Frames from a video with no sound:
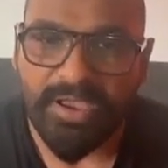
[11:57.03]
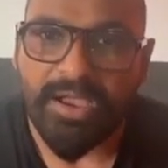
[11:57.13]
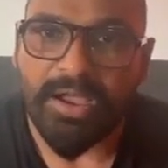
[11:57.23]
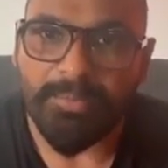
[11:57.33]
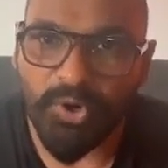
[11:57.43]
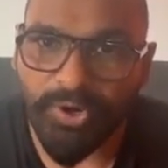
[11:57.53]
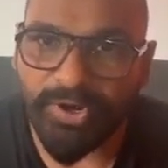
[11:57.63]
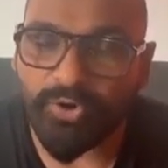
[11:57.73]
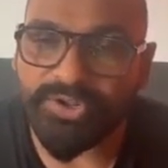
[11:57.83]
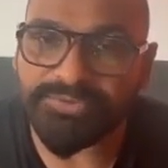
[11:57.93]

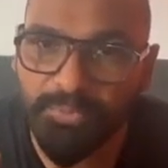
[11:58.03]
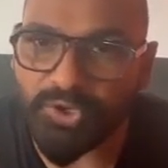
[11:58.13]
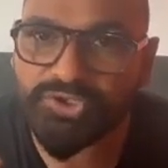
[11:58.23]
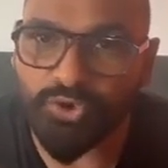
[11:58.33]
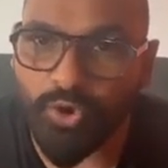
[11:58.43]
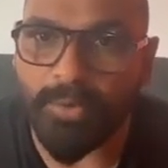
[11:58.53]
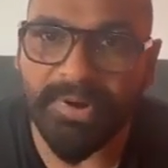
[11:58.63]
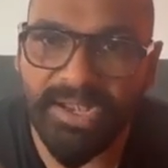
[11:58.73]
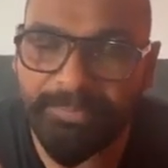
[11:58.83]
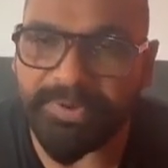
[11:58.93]
Amiodarone is most
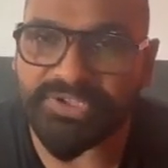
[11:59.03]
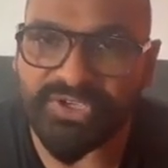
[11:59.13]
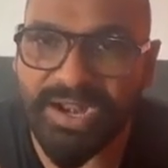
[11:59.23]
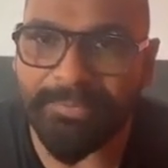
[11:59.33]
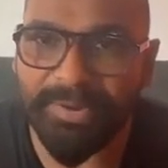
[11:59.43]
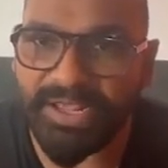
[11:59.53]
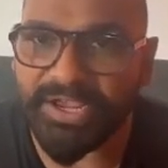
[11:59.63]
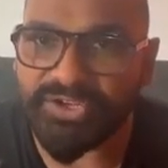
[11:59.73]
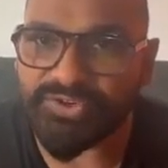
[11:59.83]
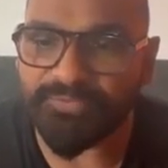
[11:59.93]
commonly prescribed
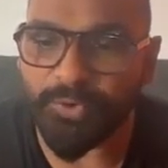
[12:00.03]
medication for